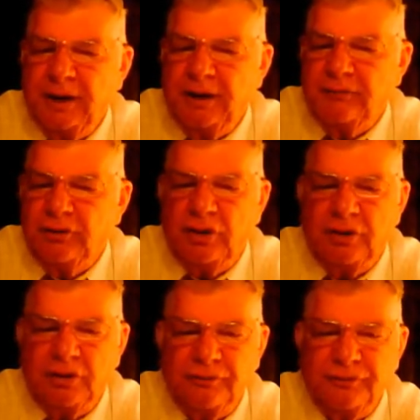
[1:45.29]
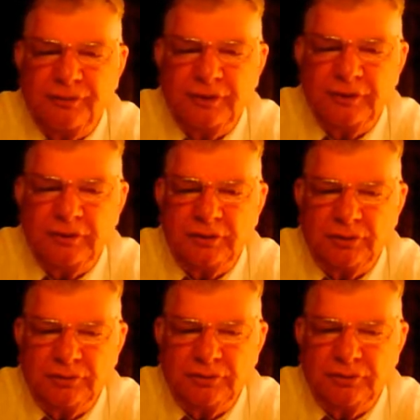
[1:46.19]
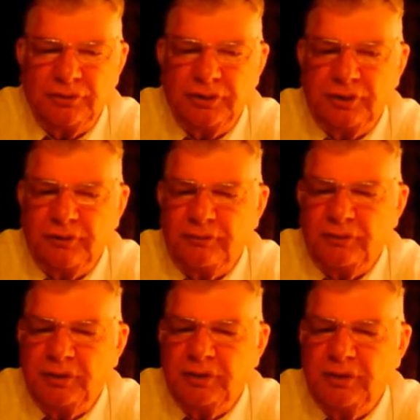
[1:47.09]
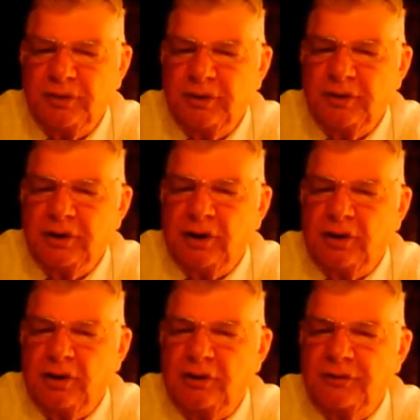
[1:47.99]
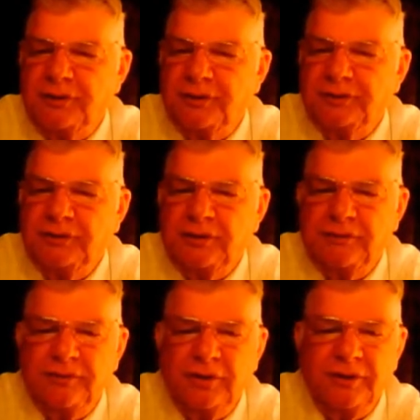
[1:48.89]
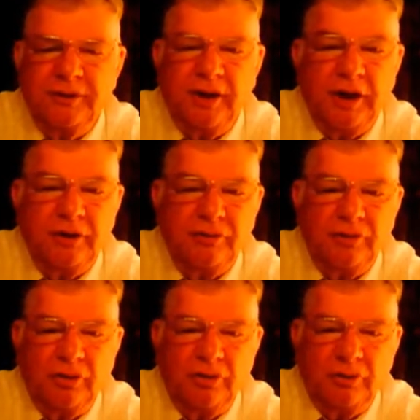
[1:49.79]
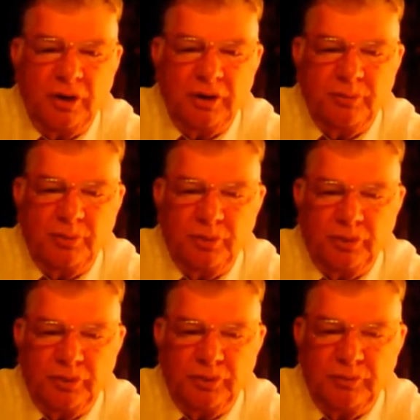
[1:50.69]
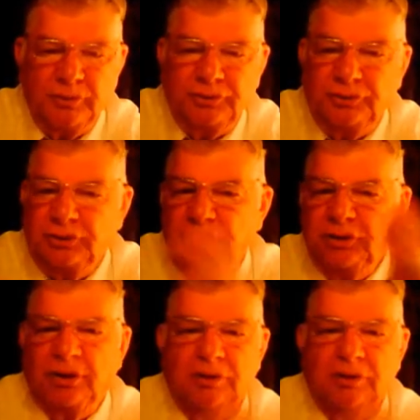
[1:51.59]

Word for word: I have a lot of things, literature that I've written, a lot of things that I've done that I do not know how to put on the machine.